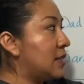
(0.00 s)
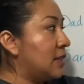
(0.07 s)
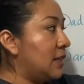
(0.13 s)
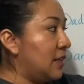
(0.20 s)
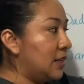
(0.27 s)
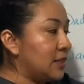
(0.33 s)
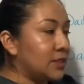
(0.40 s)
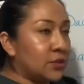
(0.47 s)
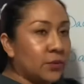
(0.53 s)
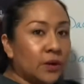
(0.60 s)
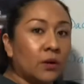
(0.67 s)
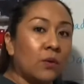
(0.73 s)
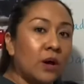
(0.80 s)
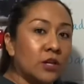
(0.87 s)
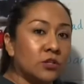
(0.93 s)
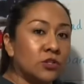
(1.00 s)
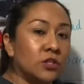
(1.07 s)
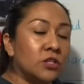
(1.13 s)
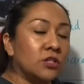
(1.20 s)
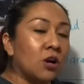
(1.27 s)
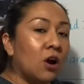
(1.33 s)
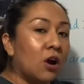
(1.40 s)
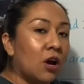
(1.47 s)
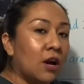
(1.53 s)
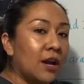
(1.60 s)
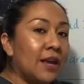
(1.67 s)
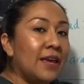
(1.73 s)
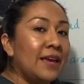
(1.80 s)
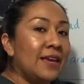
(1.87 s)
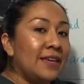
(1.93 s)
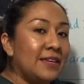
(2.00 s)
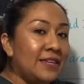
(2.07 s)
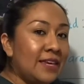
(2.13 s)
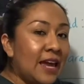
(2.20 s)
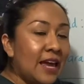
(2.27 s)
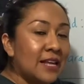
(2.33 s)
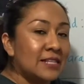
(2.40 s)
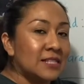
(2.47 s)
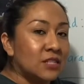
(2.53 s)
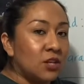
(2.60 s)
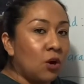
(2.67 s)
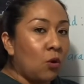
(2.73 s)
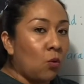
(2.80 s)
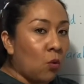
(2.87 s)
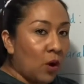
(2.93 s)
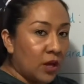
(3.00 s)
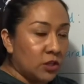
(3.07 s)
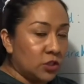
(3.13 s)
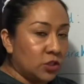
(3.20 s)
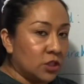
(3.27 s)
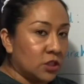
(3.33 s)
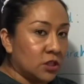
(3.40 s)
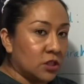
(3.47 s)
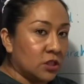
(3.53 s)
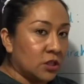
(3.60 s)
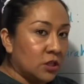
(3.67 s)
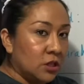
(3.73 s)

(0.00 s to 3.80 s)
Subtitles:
these three questions are yes/no questions.